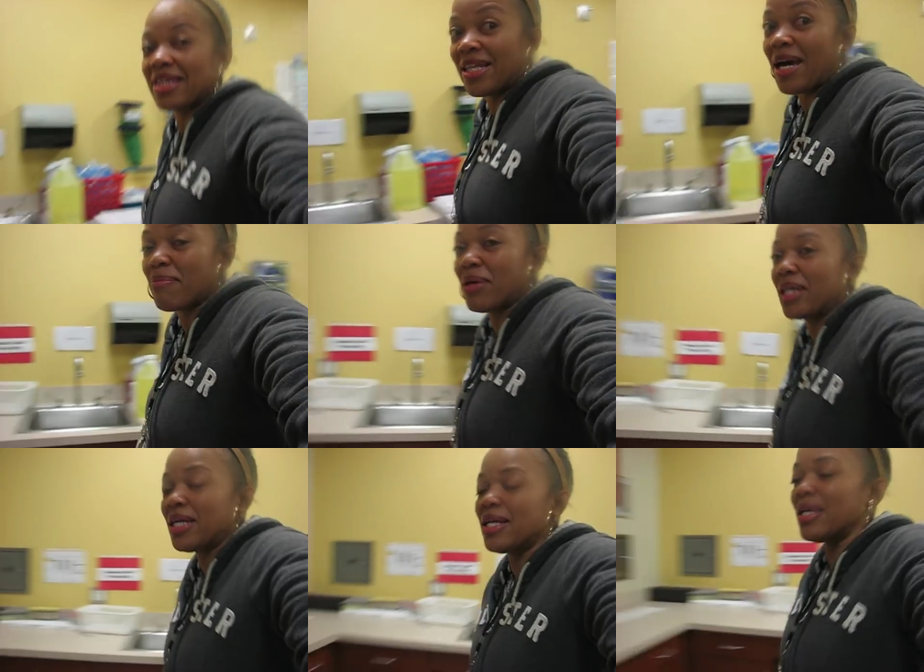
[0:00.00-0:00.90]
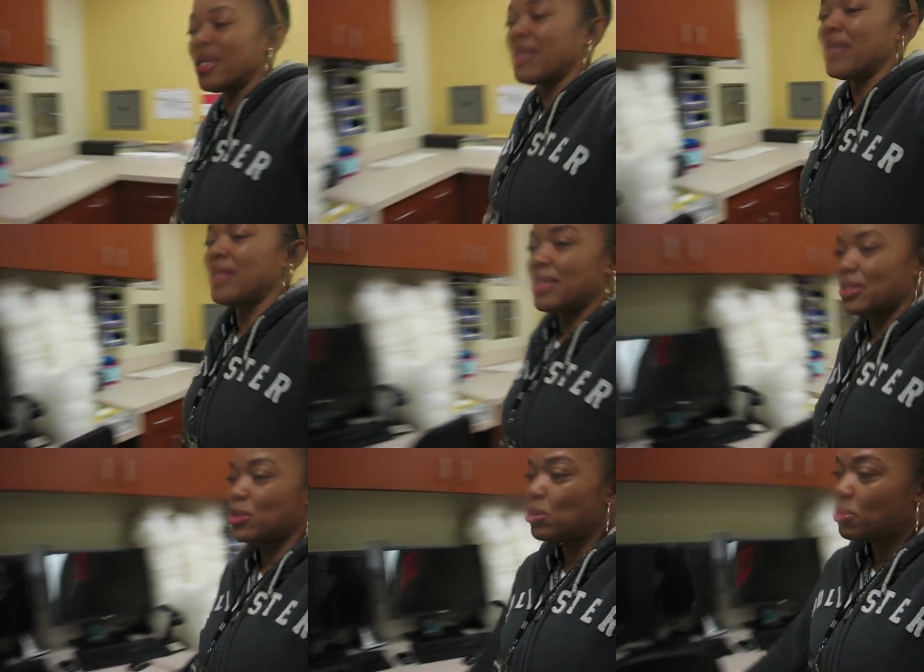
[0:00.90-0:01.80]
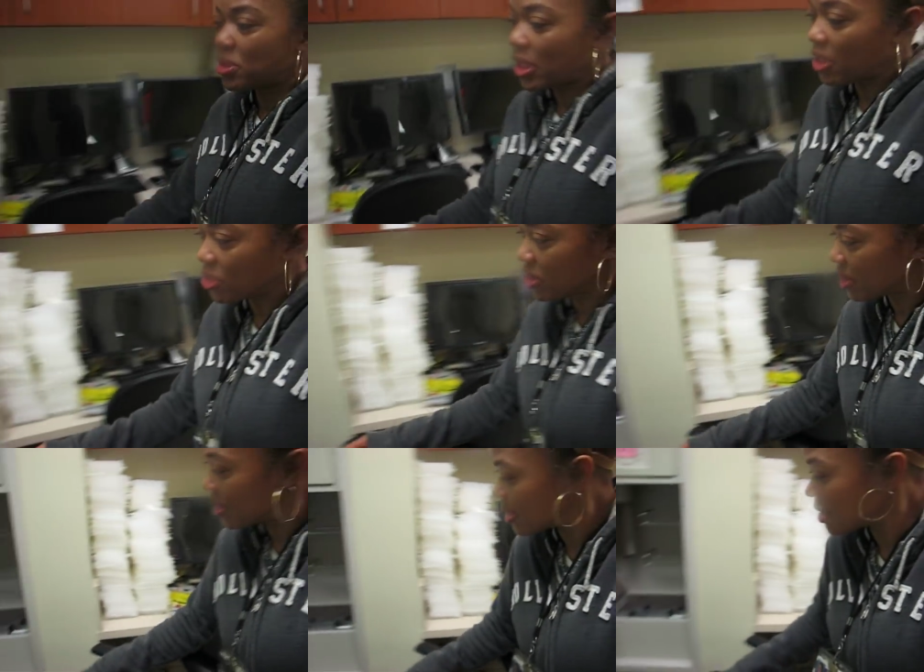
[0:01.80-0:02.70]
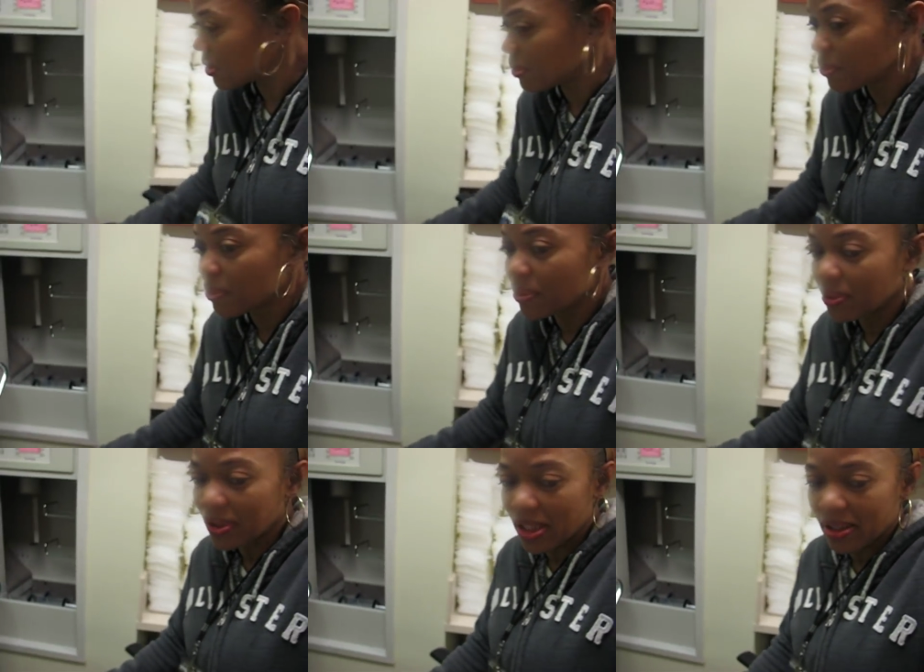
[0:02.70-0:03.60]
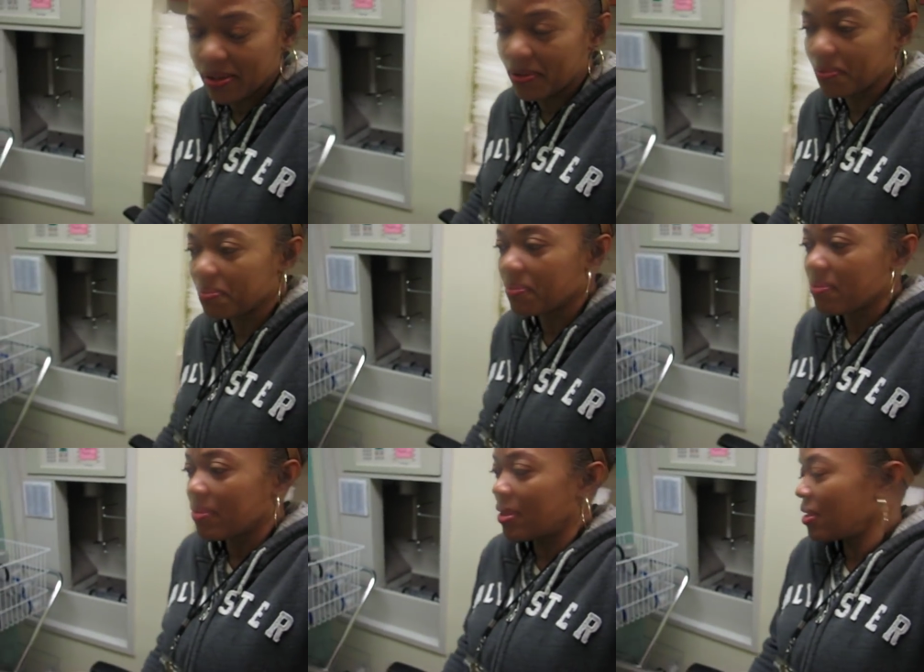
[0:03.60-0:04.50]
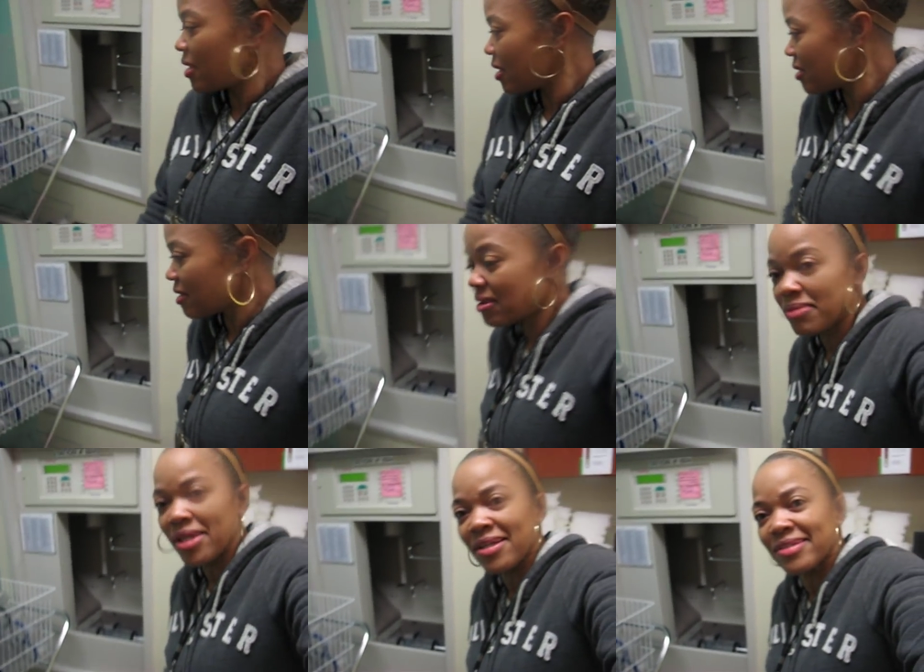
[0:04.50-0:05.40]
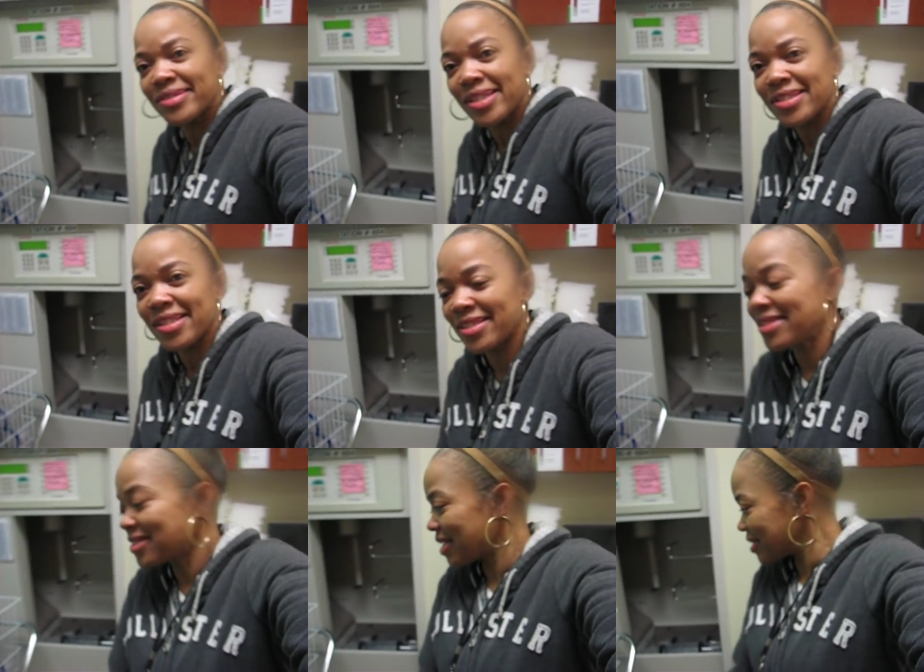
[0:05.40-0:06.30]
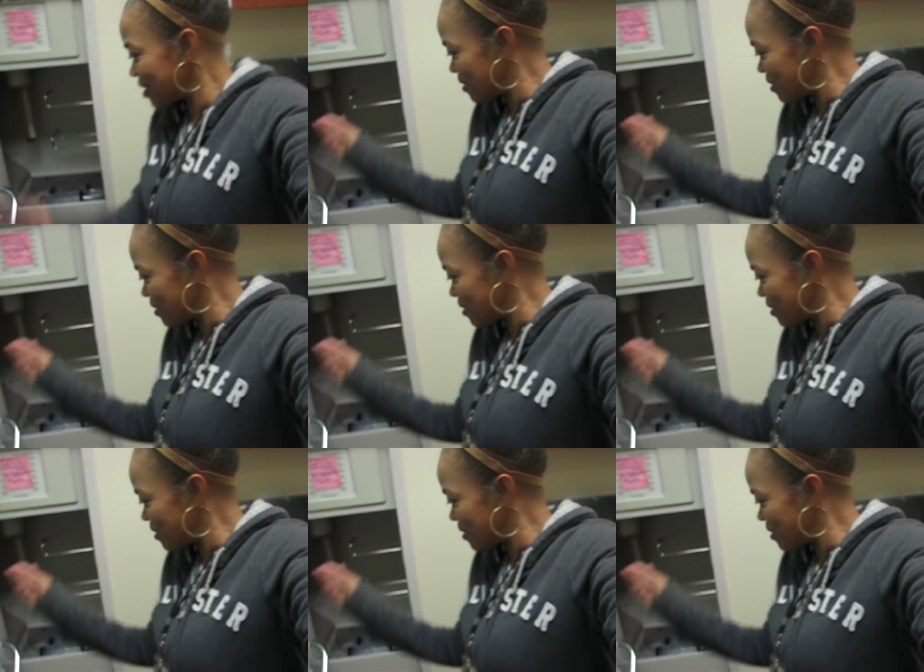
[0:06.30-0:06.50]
that many. Tube station is cool. And, uh, yeah, that's it. Just like to